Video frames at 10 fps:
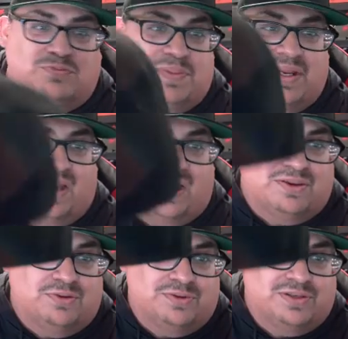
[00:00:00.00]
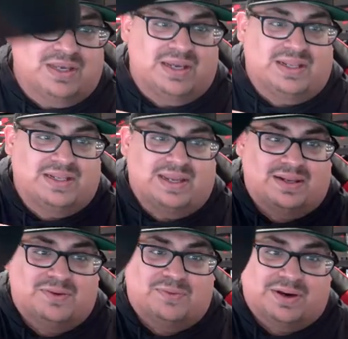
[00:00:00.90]
be like you would say a
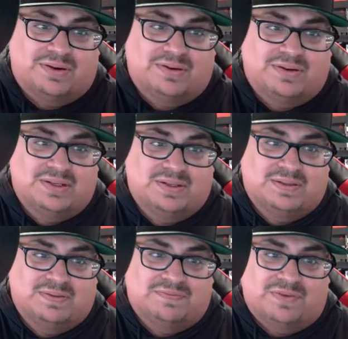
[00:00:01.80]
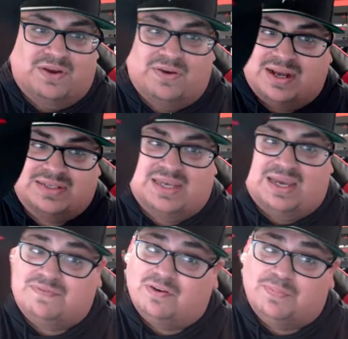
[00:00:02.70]
daily wear. Very nice
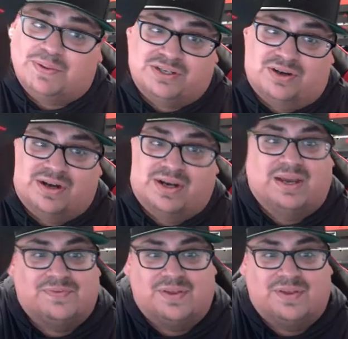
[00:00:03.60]
hat. Very patriotic hat for the